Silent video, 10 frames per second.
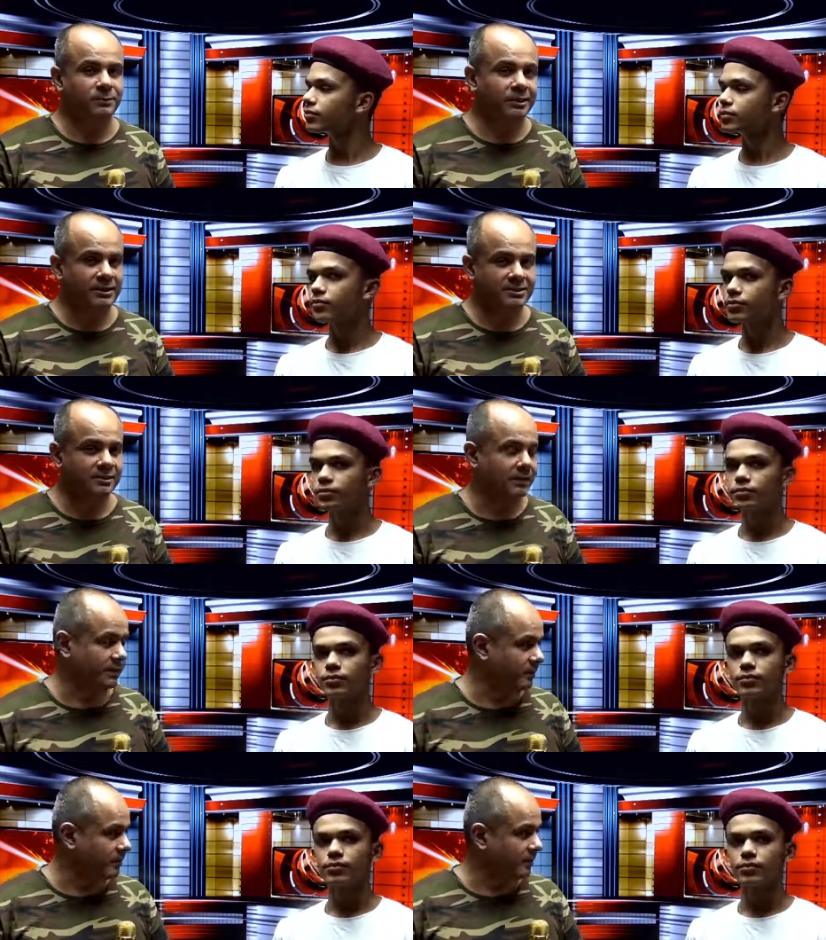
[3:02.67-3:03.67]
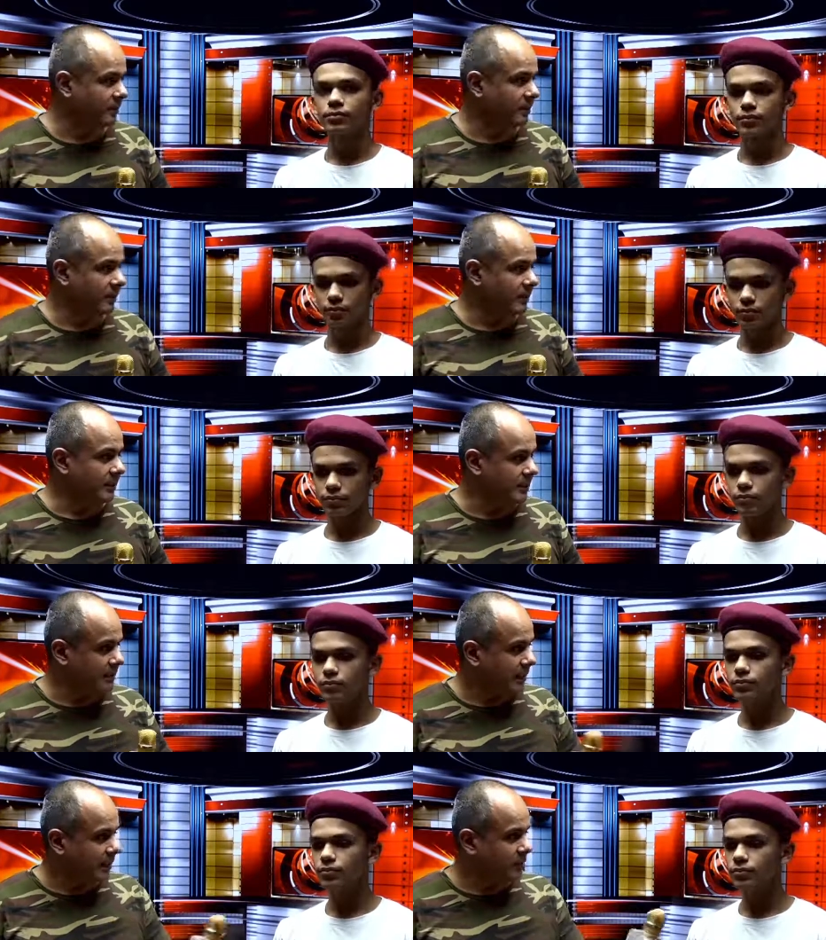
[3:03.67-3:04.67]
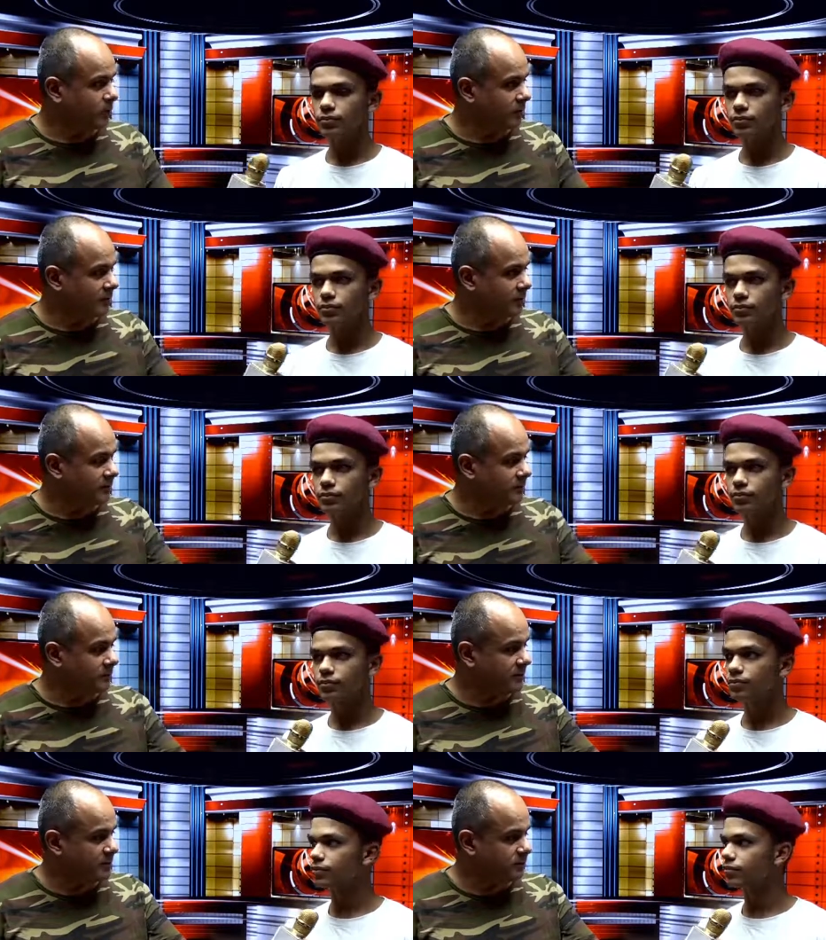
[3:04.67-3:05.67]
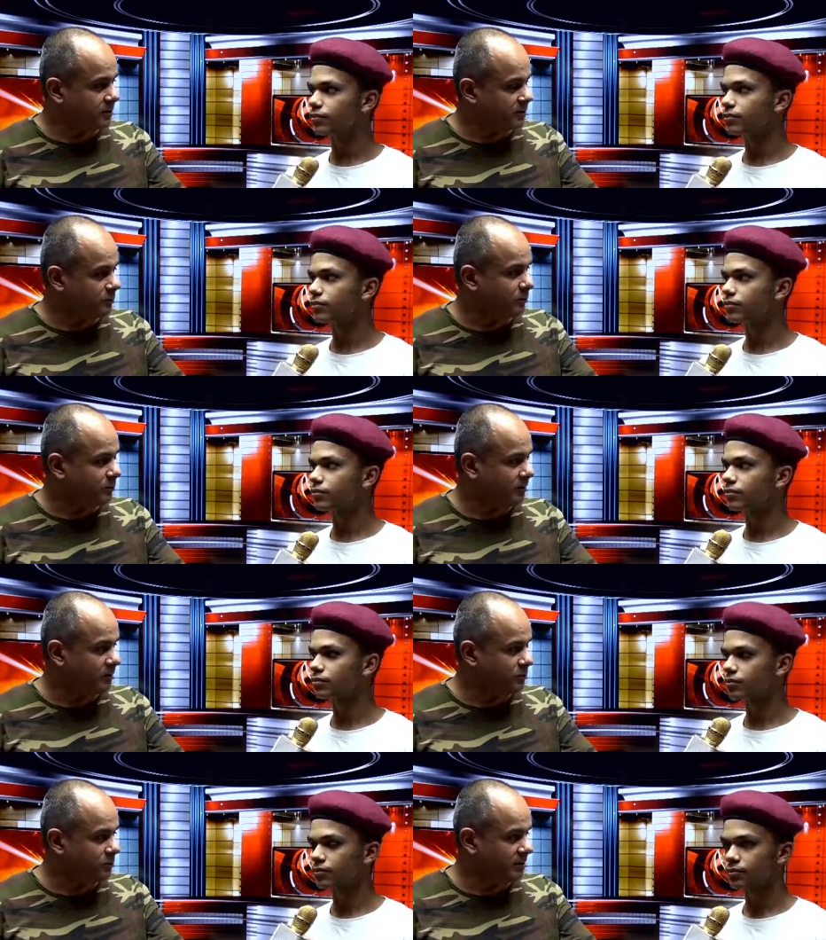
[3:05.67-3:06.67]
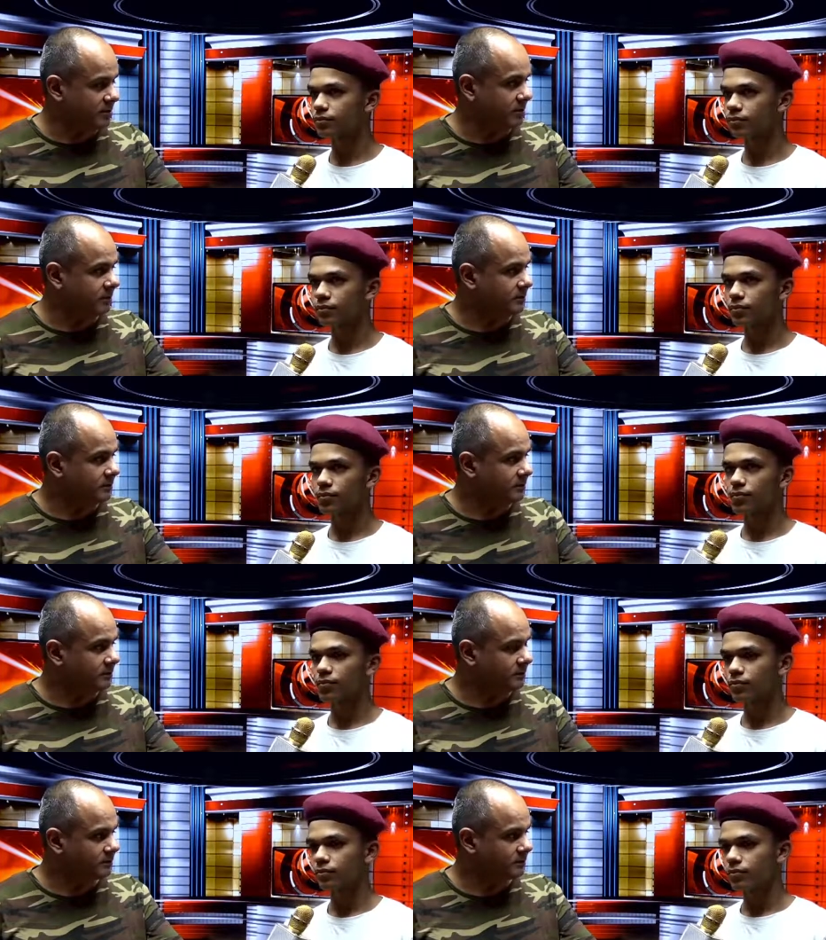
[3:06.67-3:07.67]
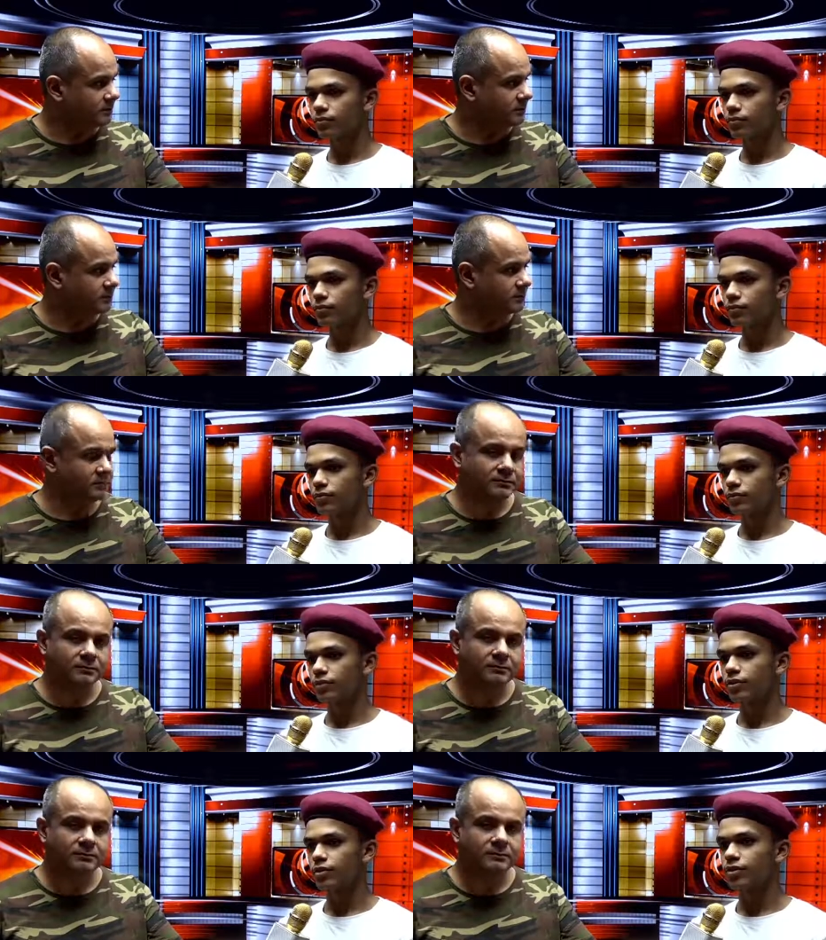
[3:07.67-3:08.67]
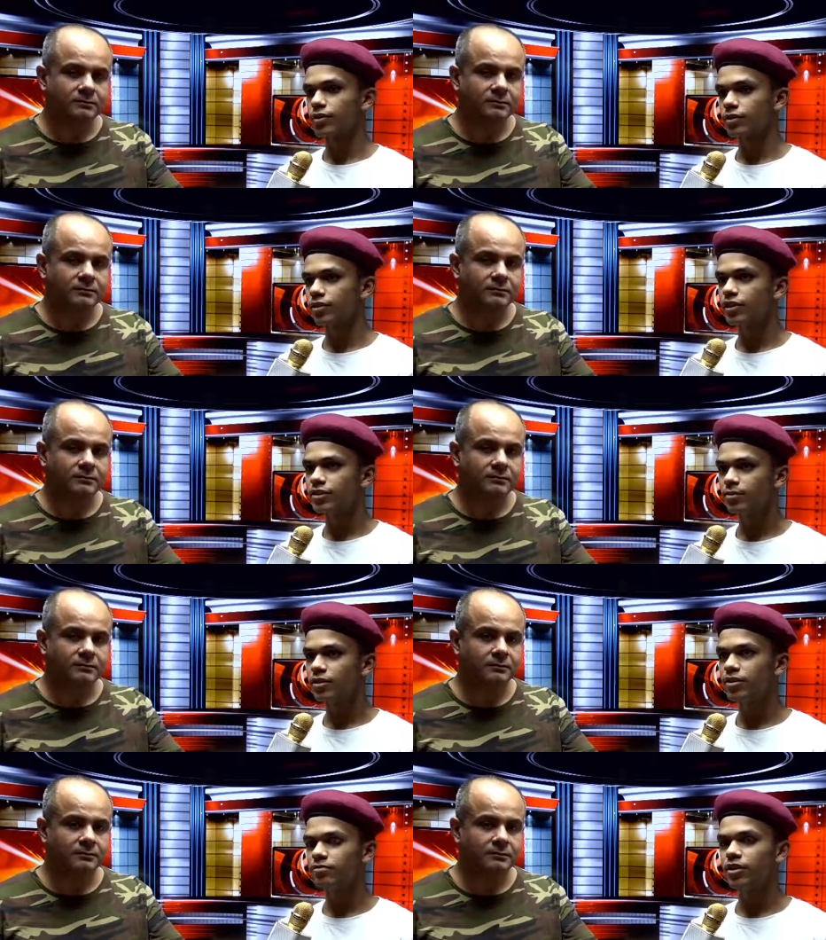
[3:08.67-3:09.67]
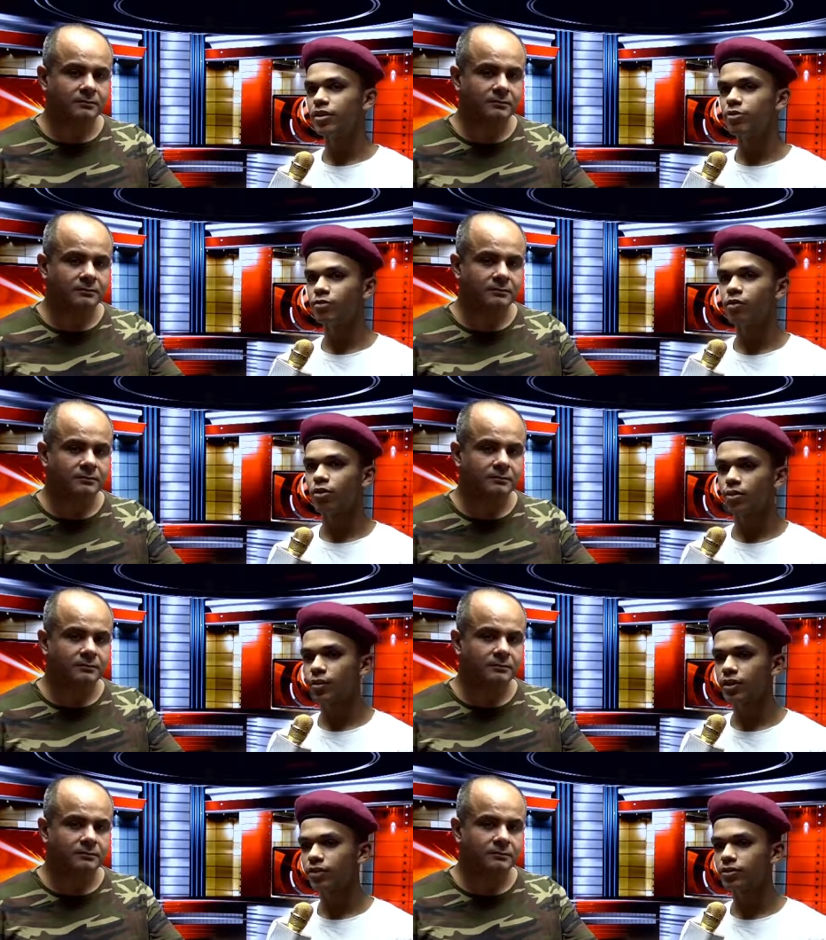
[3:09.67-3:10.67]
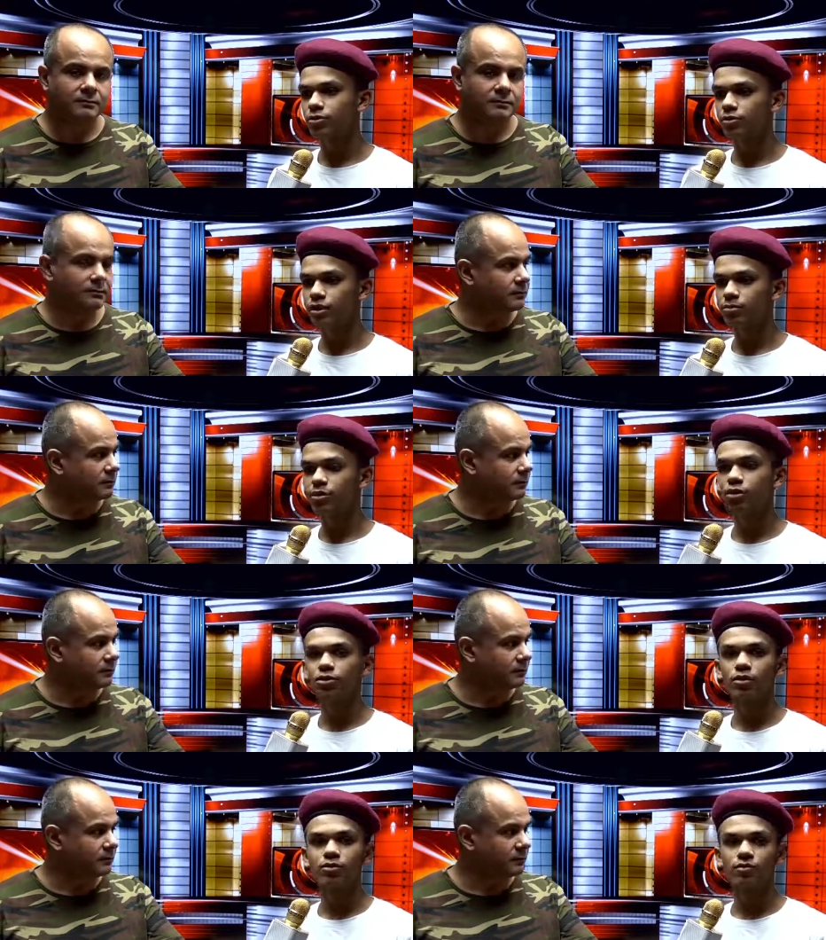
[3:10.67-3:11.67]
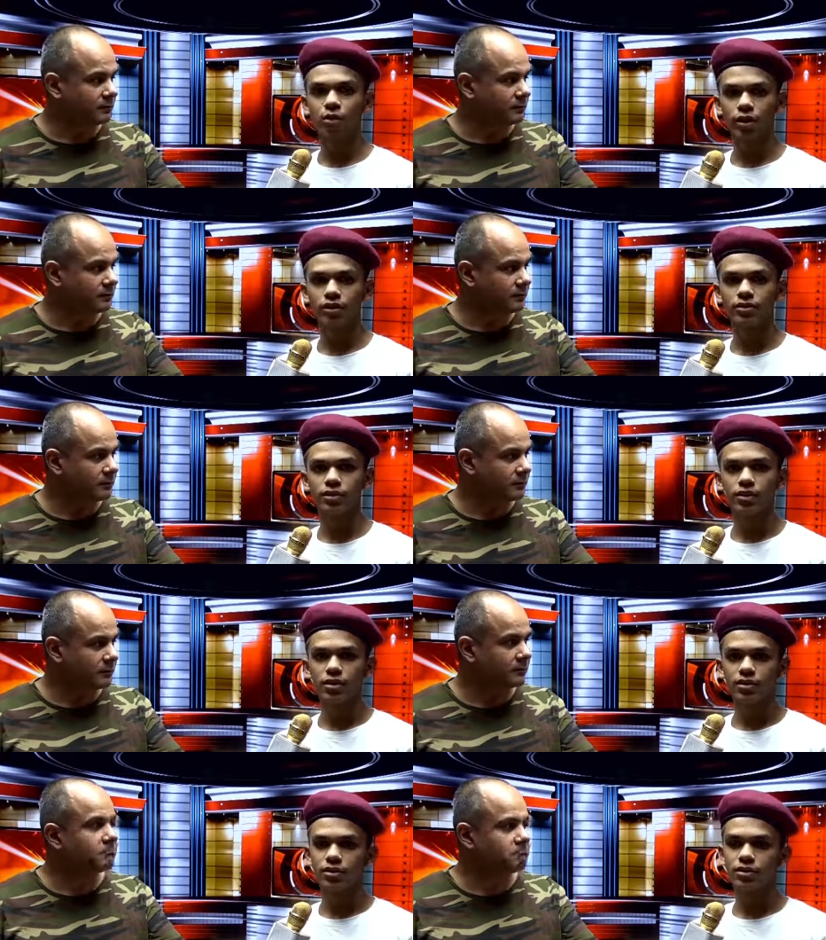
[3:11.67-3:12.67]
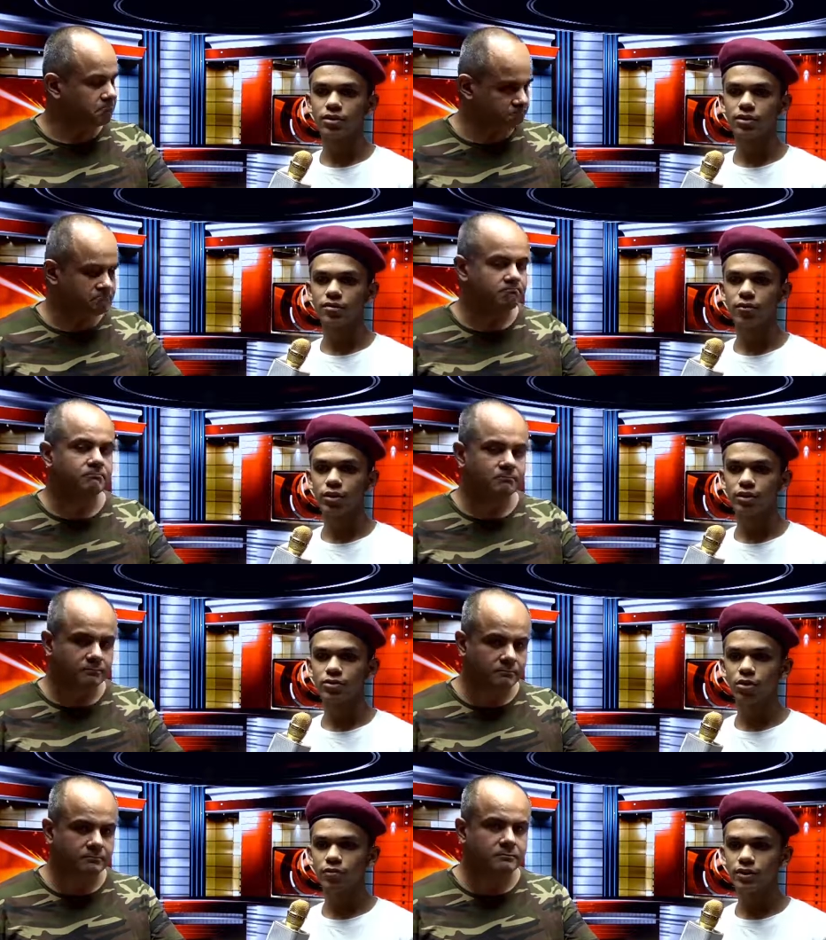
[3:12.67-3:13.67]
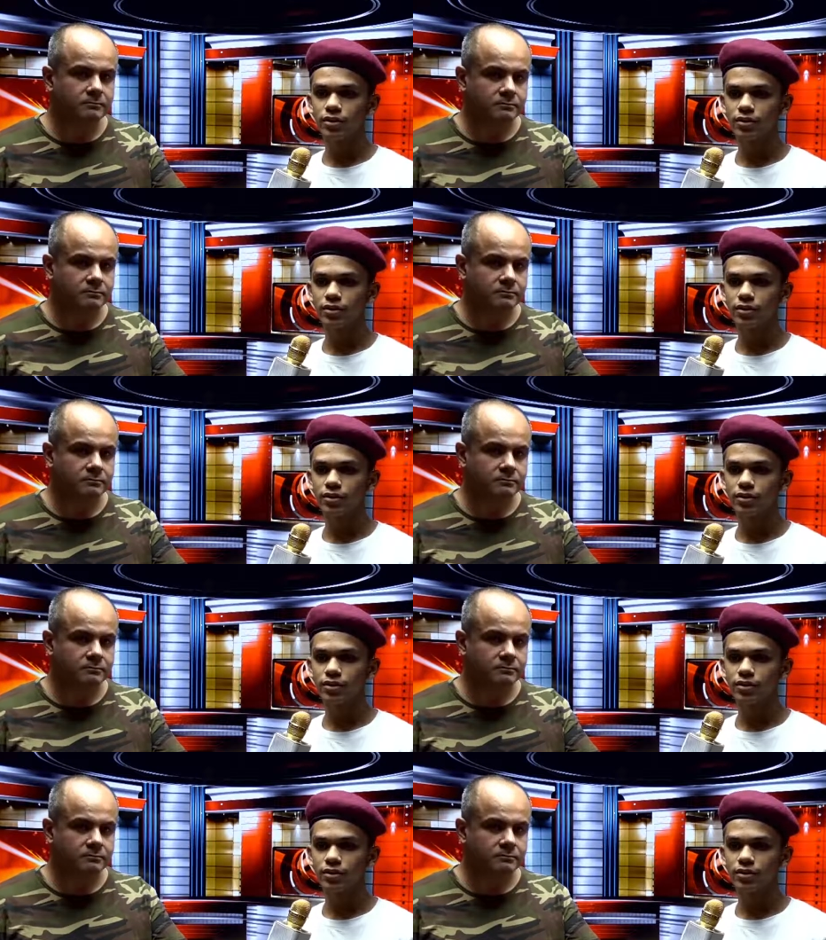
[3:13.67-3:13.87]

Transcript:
Speaker 1: is there? What kind of discipline is followed by the students here?
Speaker 2: So the discipline is very good followed by the students because of the wardens. The wardens always